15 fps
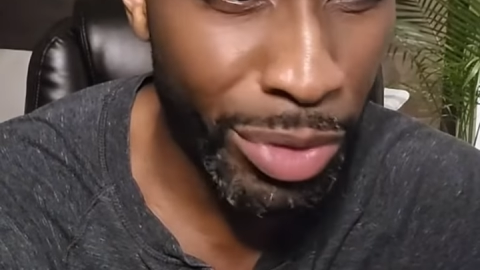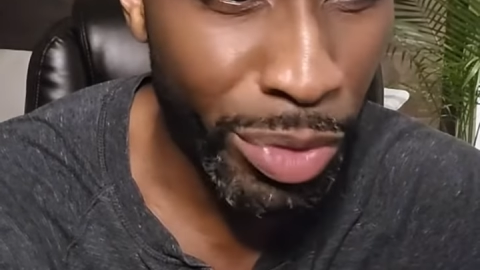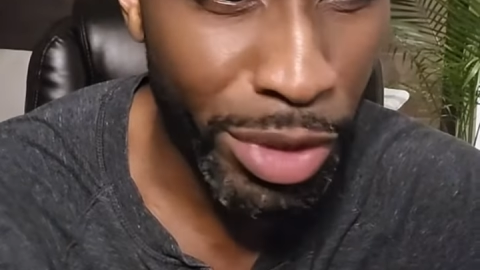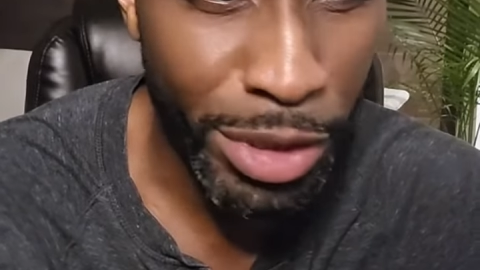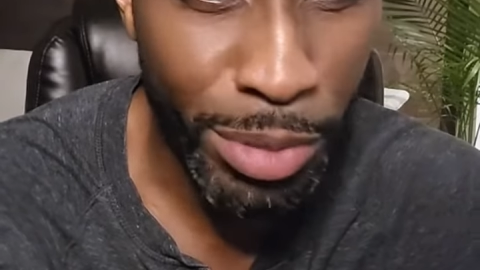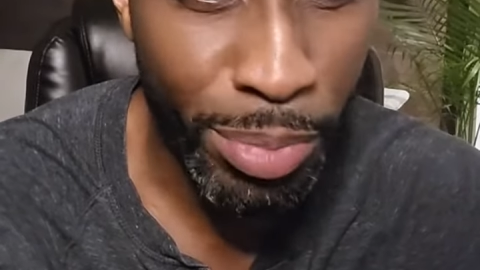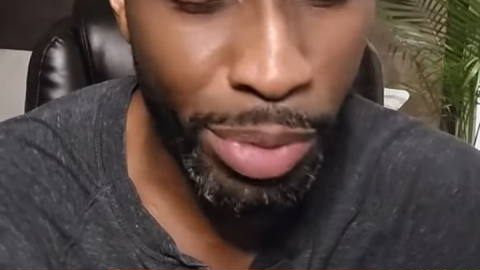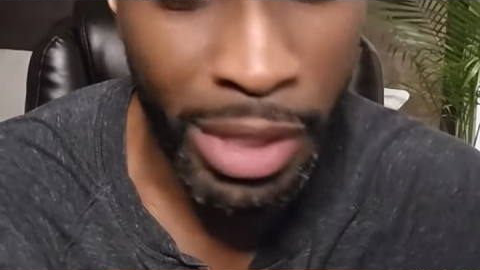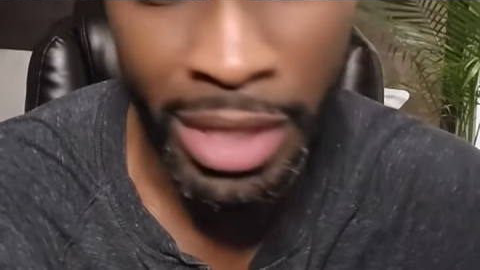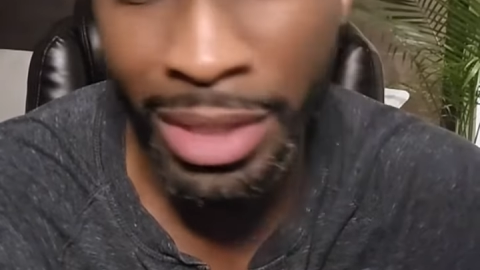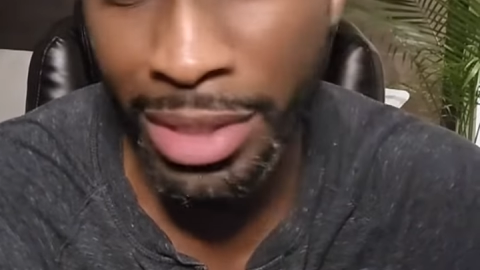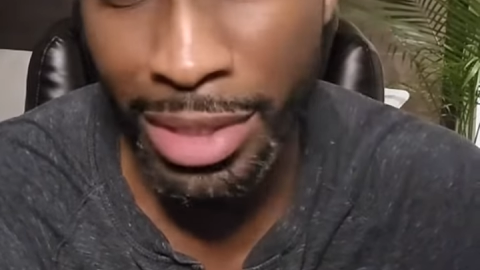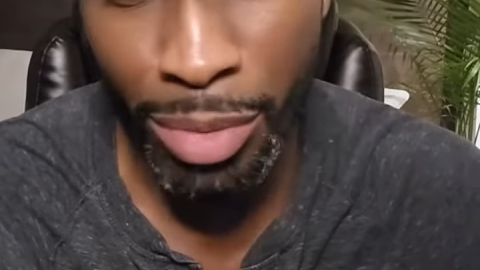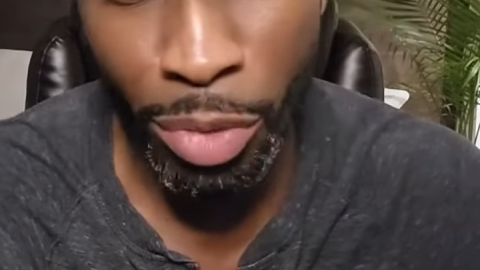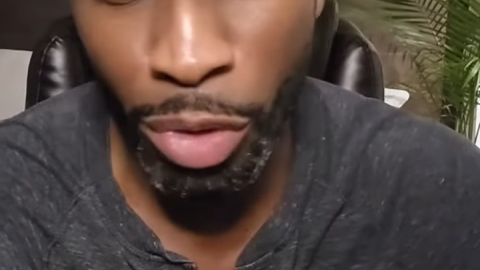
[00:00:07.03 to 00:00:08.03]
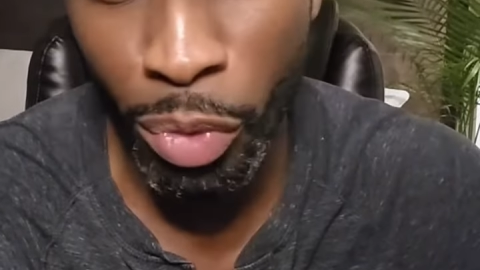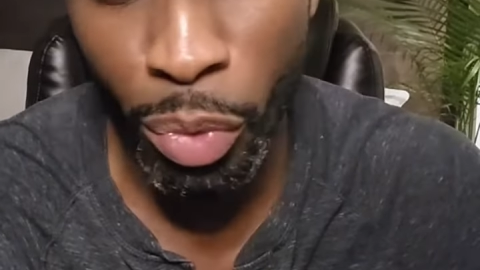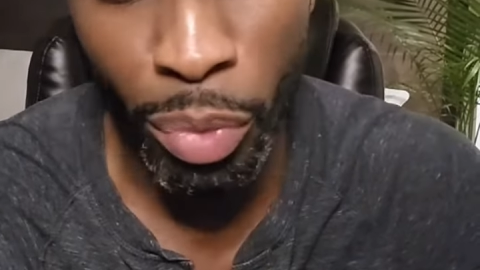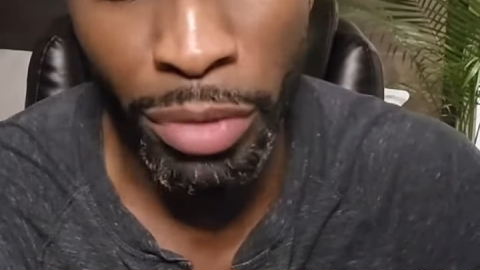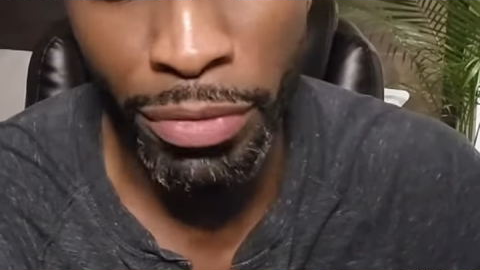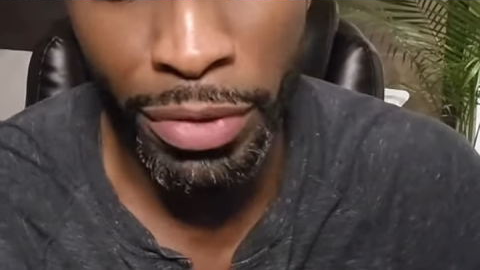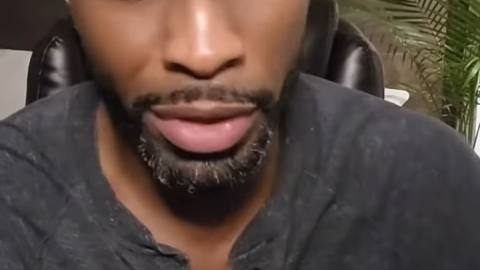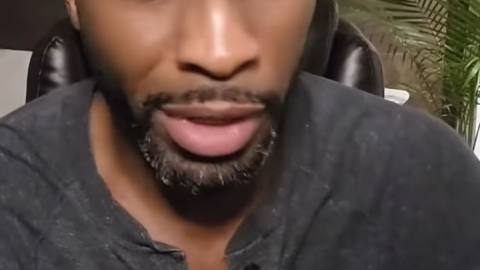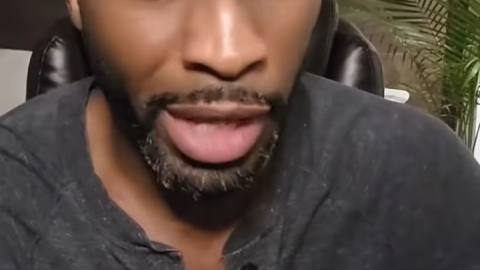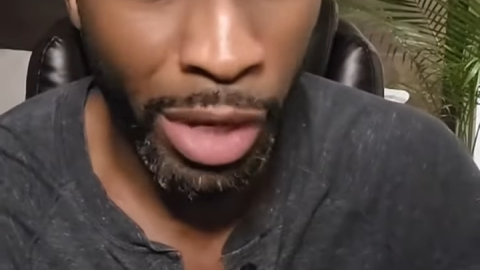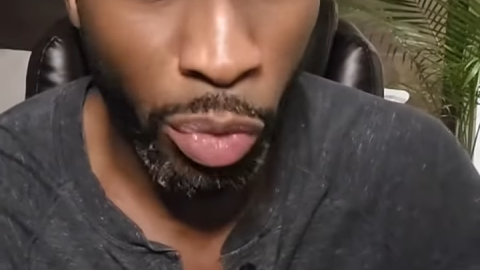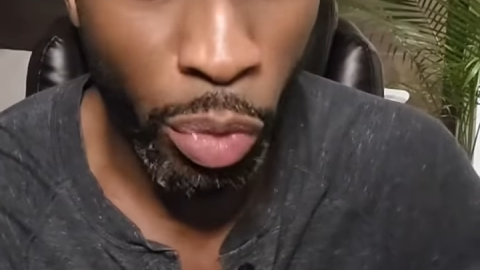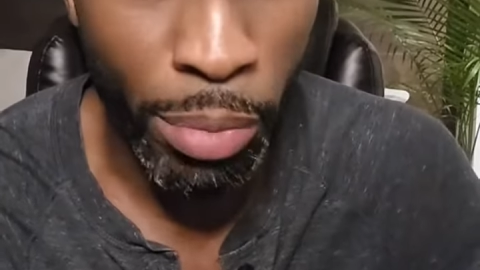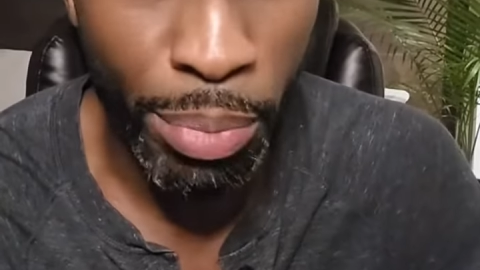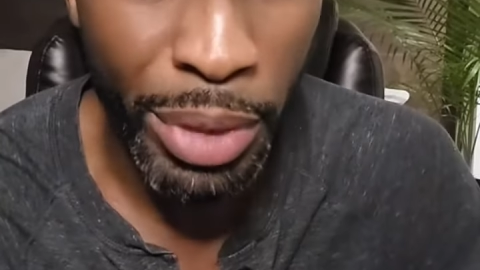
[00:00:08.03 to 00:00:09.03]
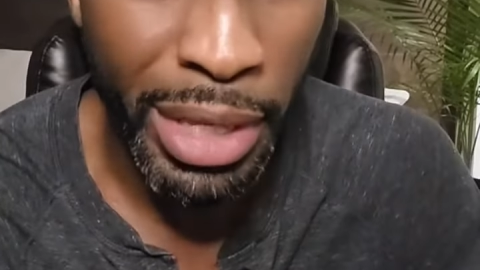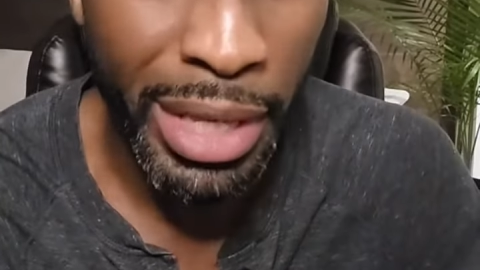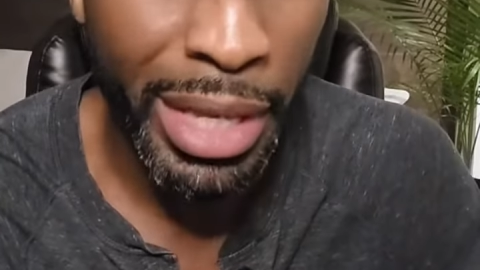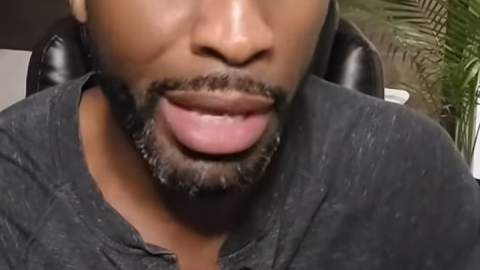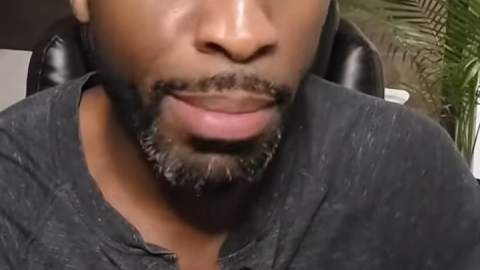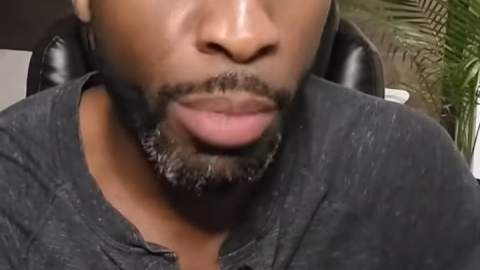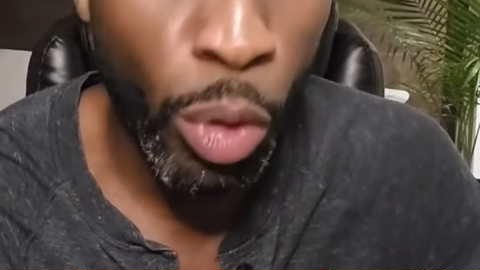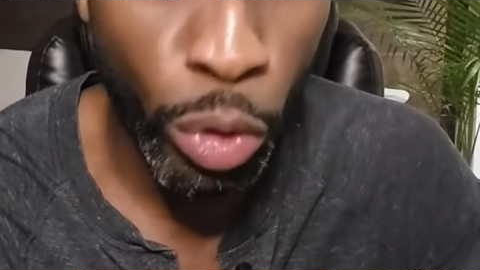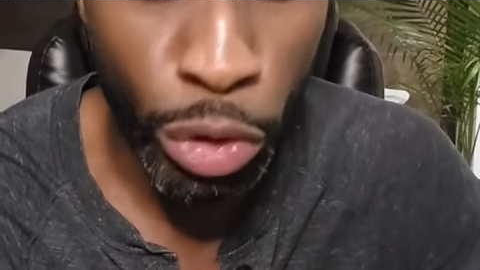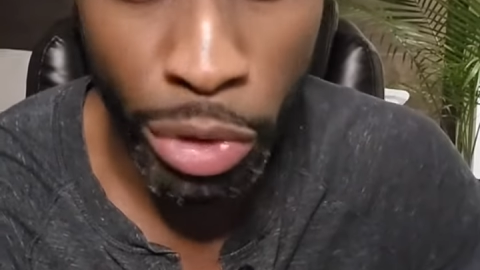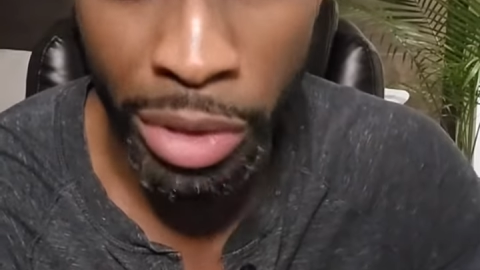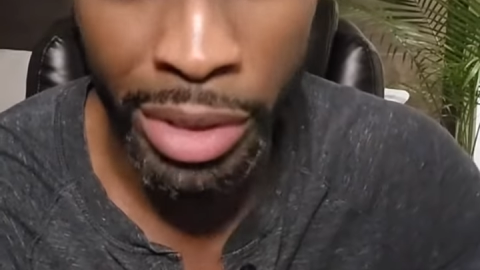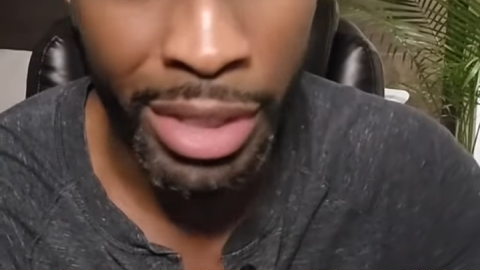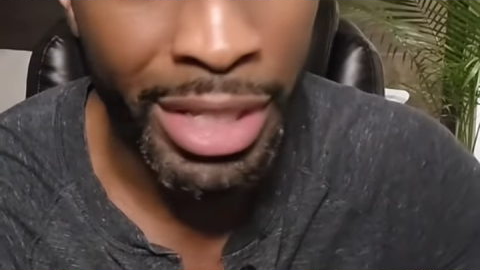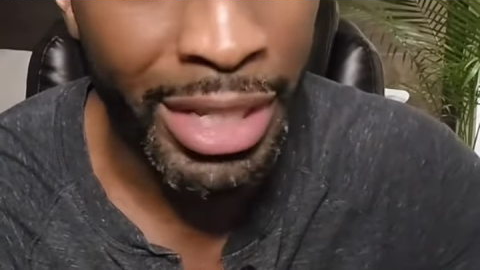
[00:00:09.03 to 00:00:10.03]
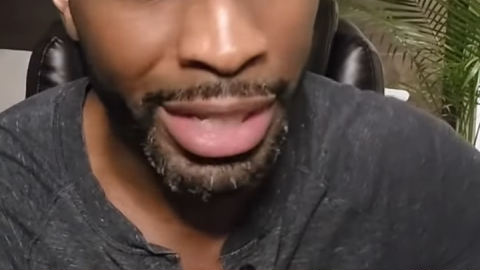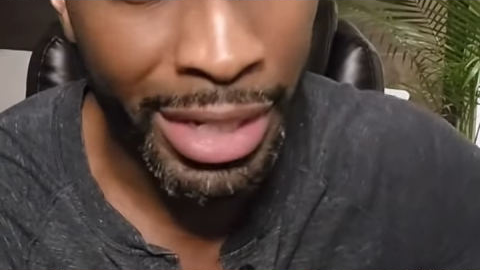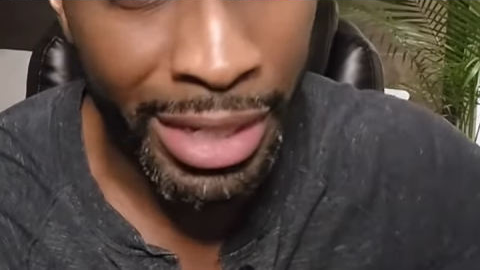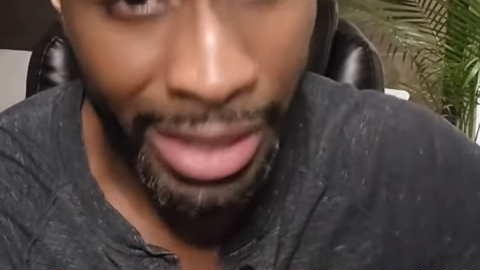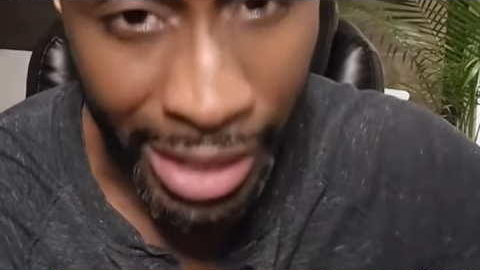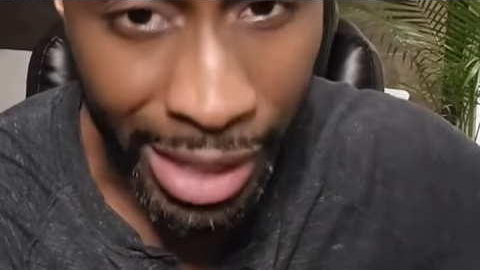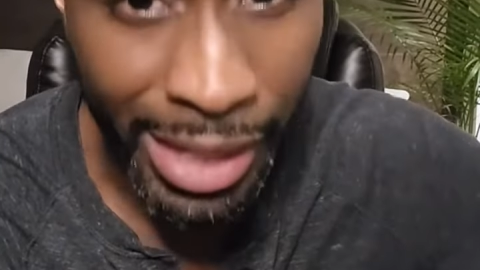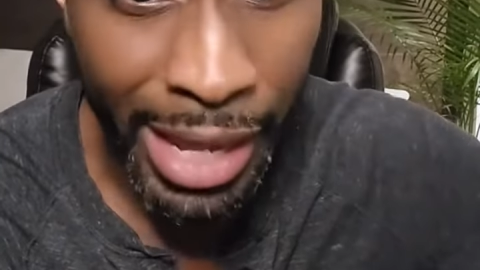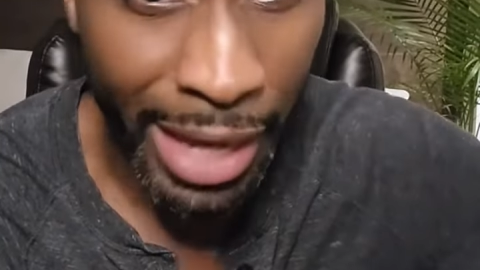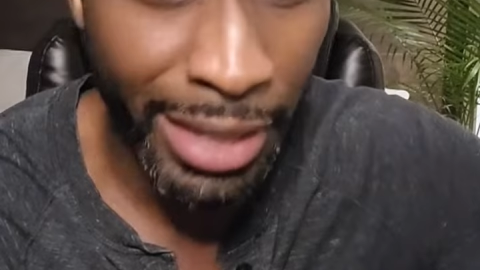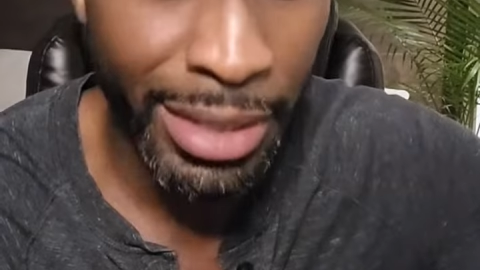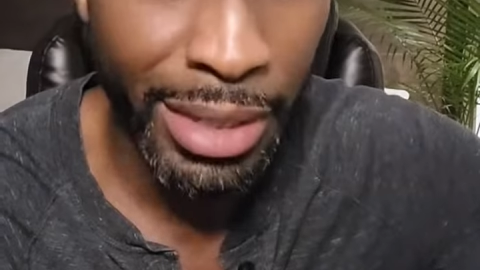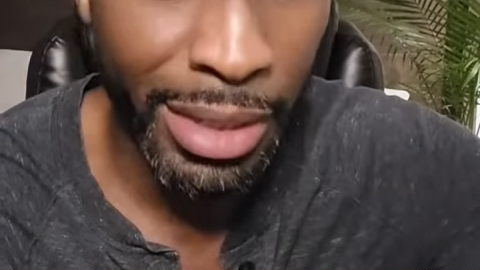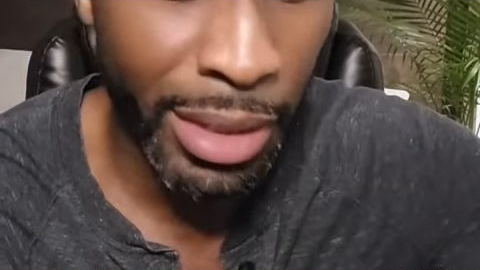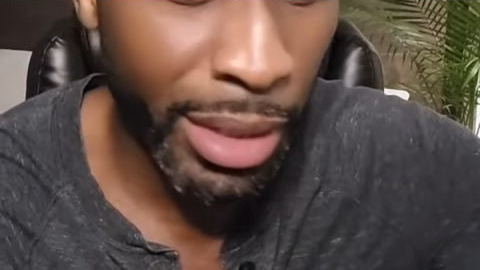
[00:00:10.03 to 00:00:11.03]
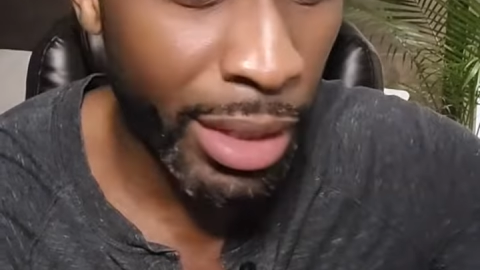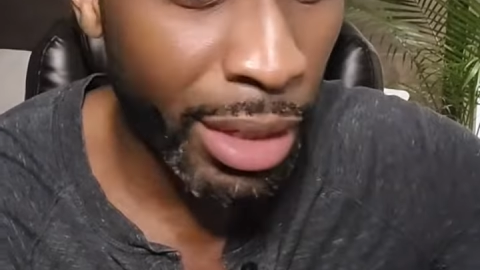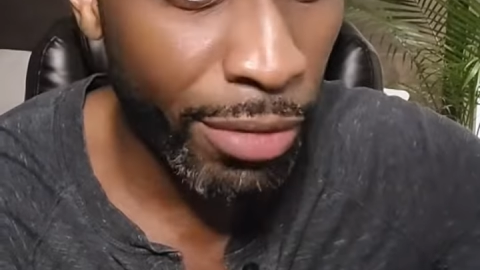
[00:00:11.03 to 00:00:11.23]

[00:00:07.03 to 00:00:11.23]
to explain to someone when we feel like we're being emotionally neglected.